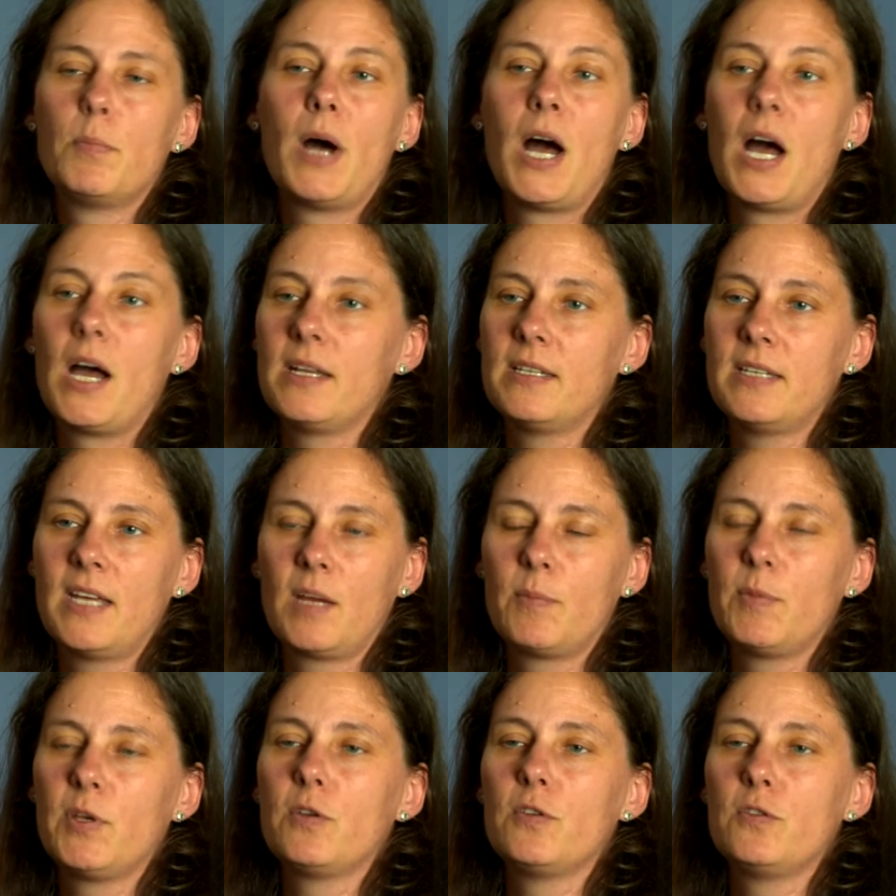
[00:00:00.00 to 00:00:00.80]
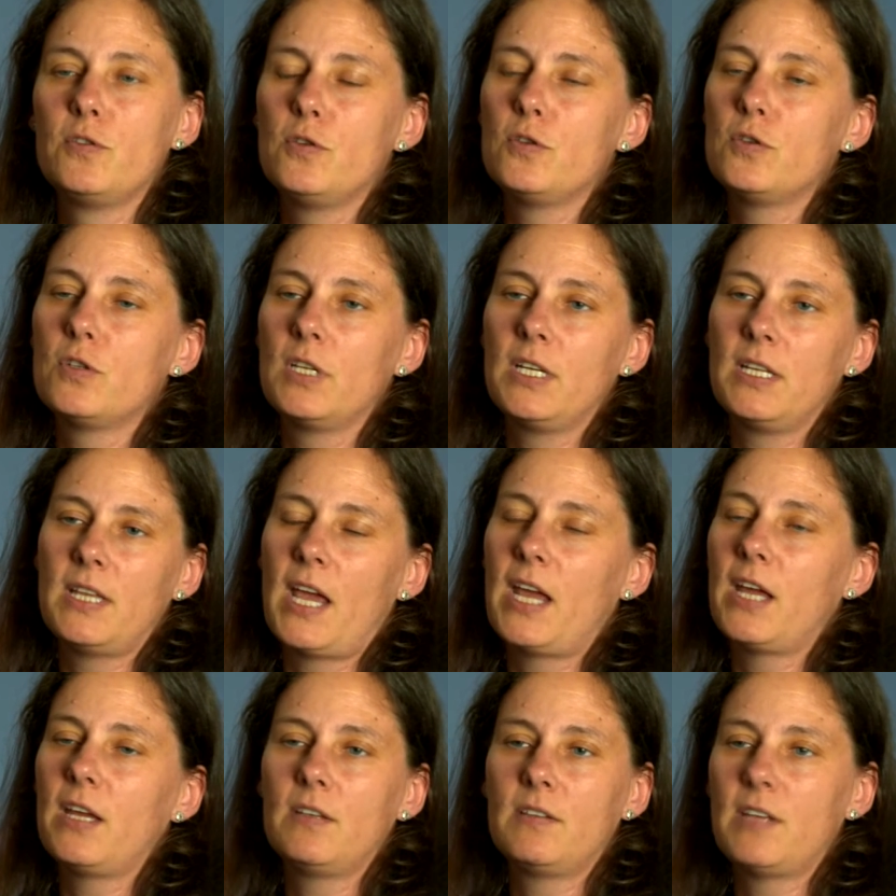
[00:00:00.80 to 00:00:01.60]
biotech because usually
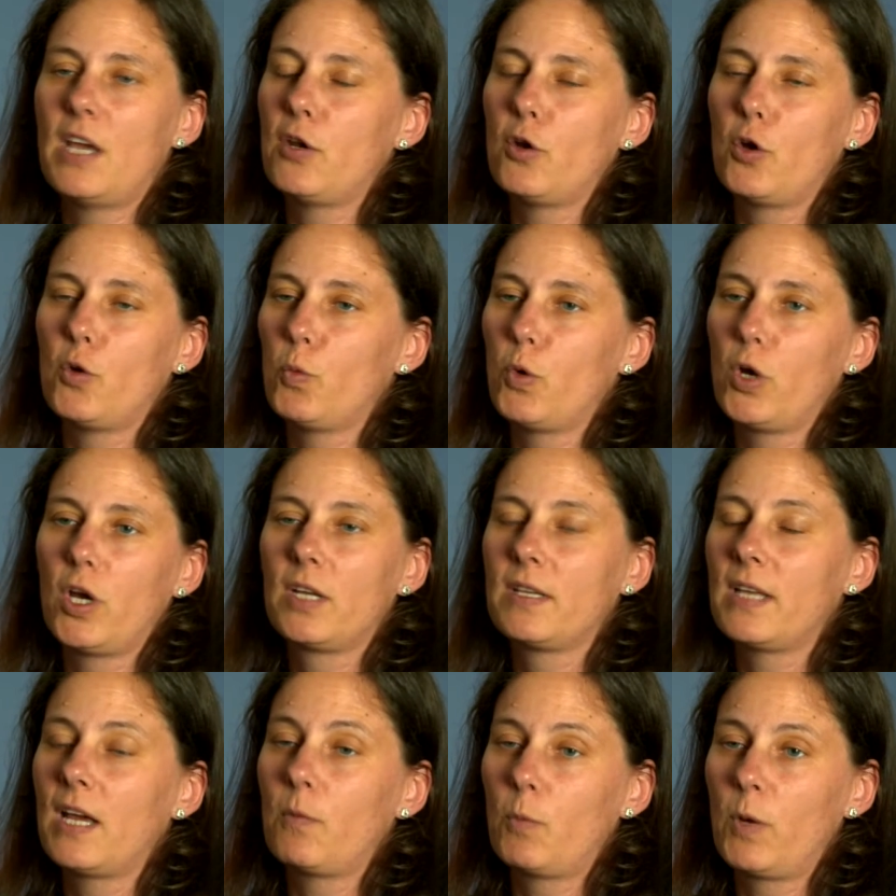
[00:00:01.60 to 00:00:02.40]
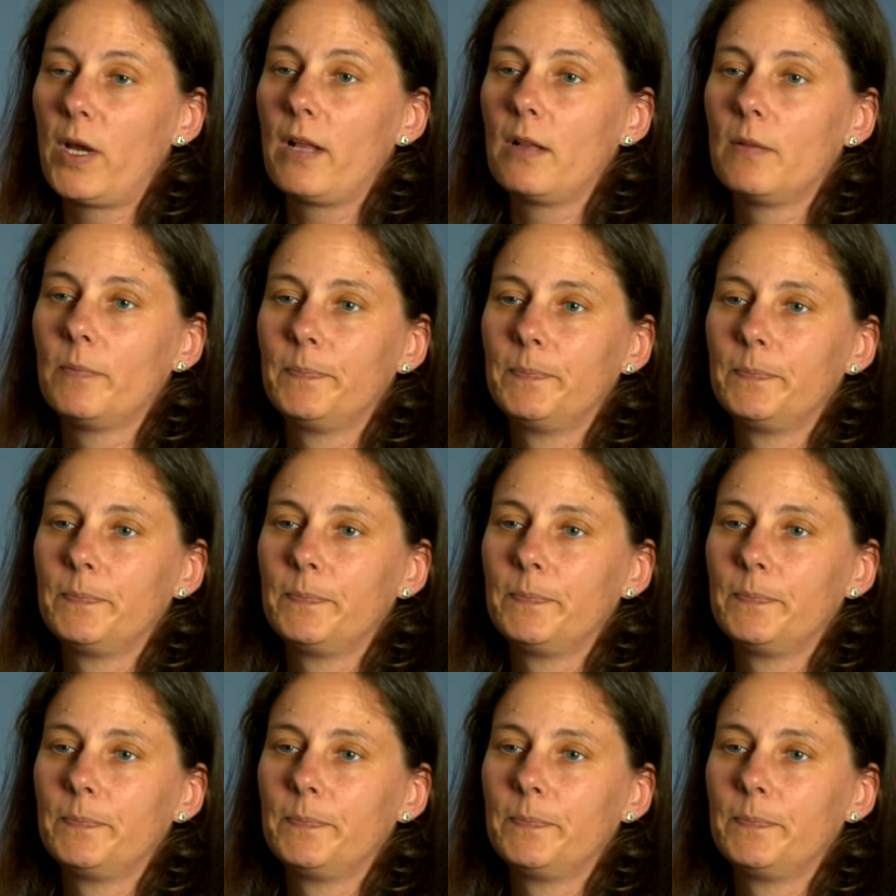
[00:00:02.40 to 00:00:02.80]
they, they don't work that well.